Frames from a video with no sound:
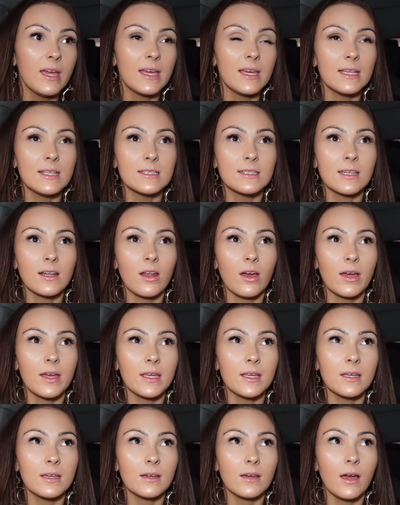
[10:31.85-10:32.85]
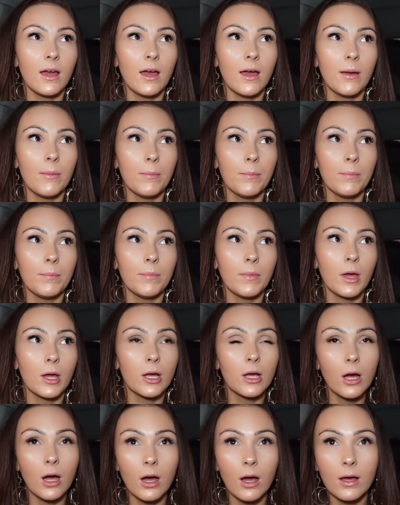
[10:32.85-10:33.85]
into like um a
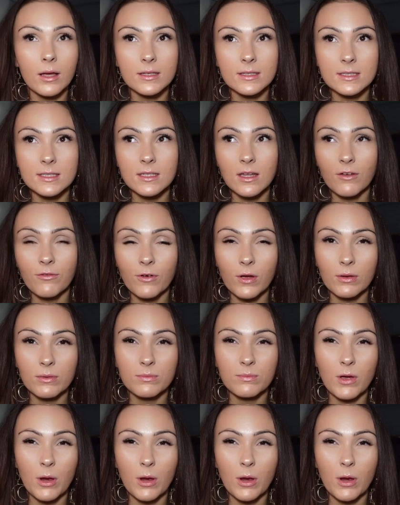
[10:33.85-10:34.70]
cart and stuff, I,